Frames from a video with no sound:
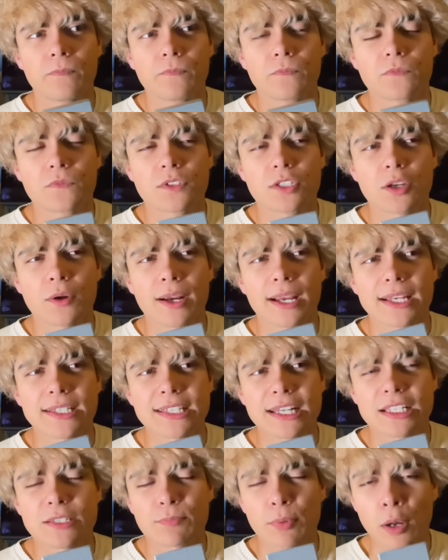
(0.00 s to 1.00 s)
So I guess
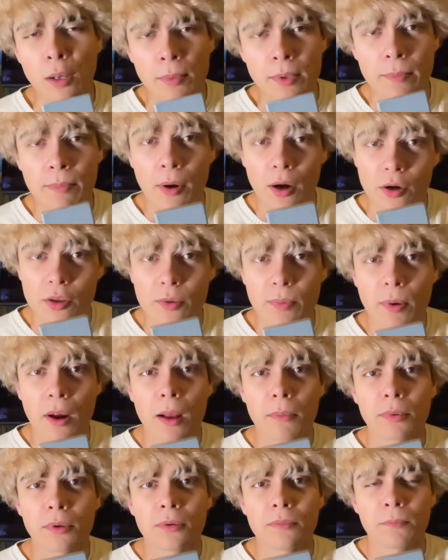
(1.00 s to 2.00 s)
that's probably part of the
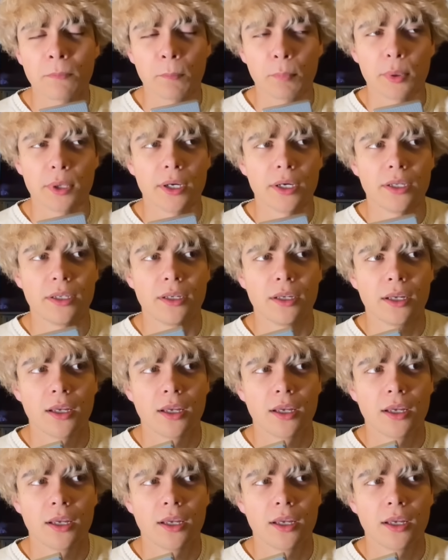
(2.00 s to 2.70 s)
problem, but